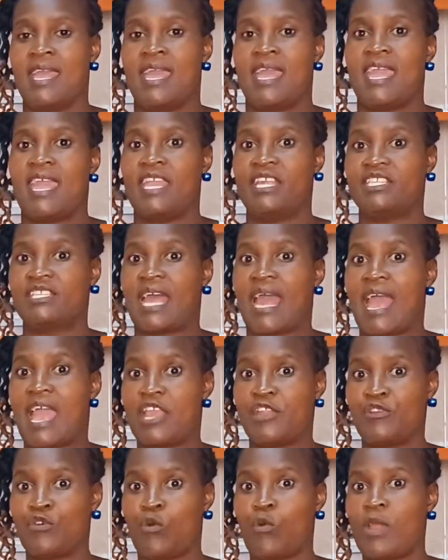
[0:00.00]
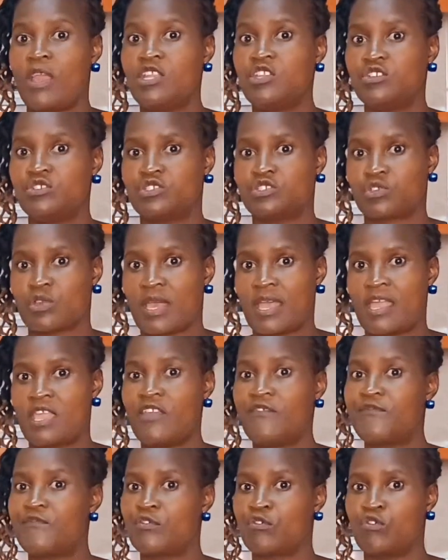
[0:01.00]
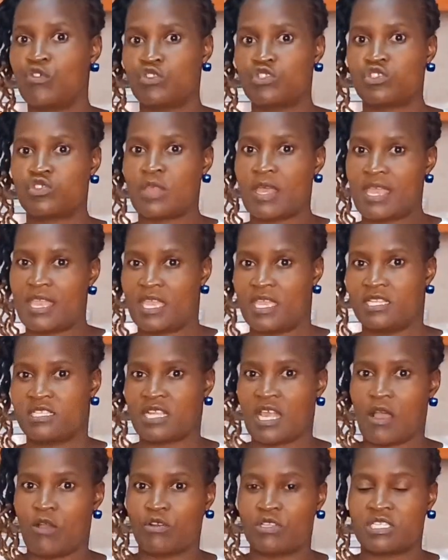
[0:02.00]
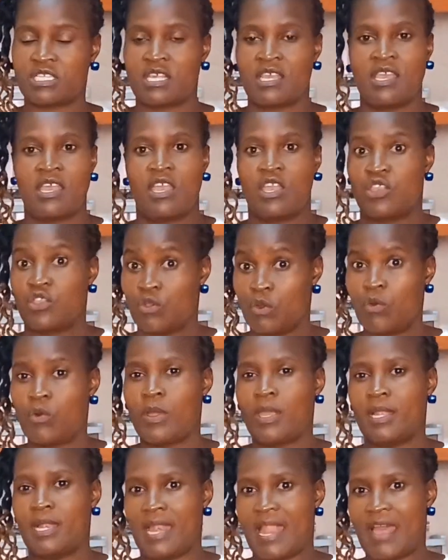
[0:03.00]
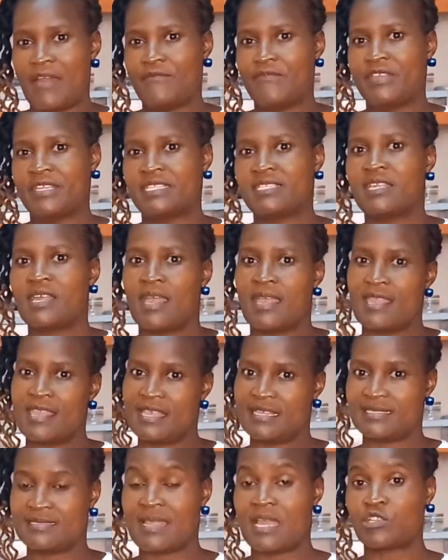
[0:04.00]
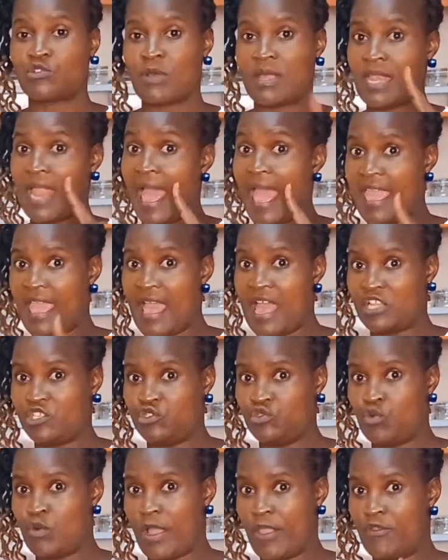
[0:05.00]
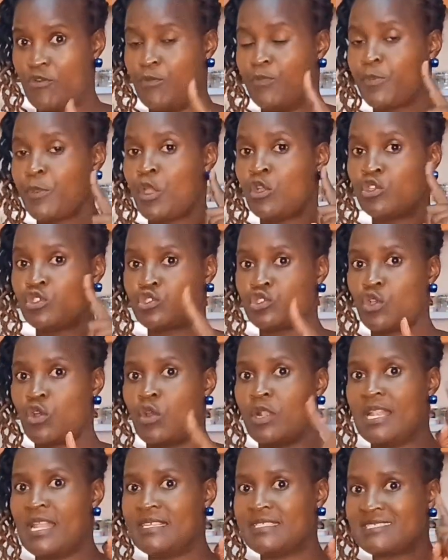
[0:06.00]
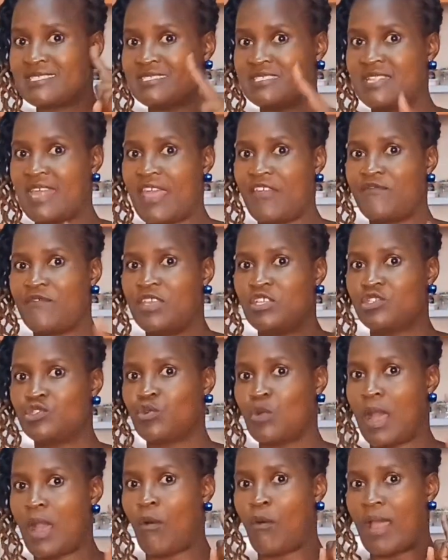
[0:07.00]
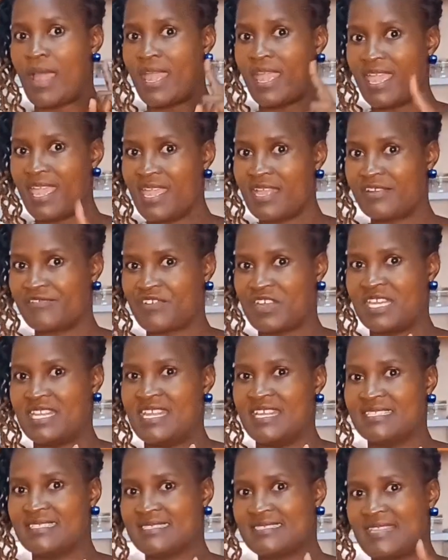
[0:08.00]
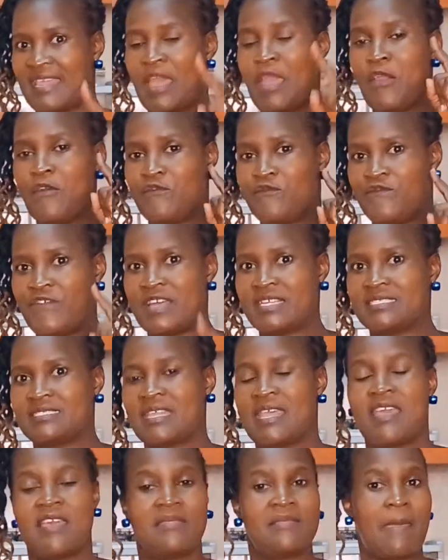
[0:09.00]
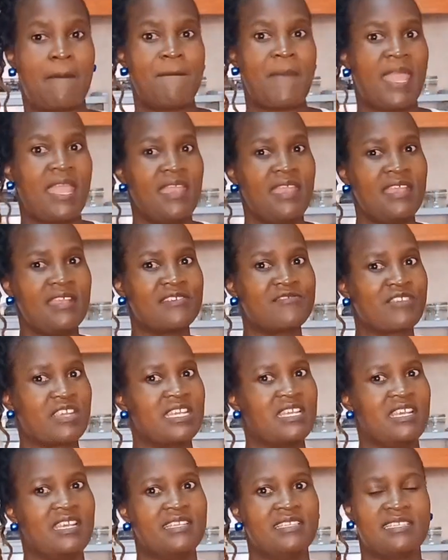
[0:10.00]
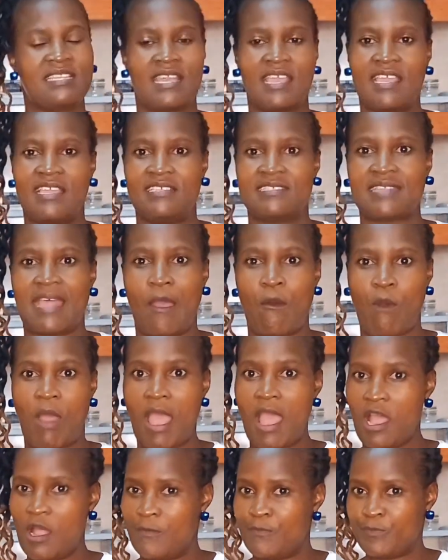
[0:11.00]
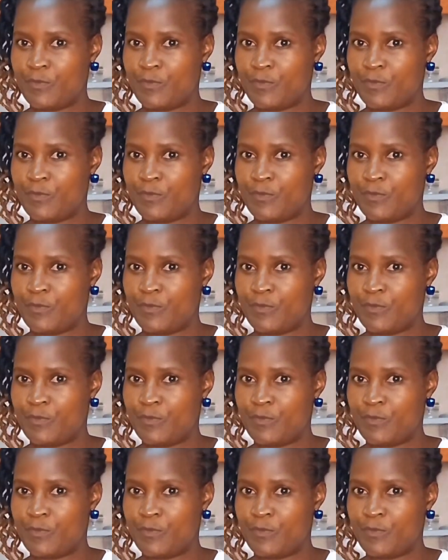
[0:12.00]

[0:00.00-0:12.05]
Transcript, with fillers: And I know when you try, if you go try it out, you will love it. Yes, that one I assure you. So let's dive into our ingredients first. The main ingredient is our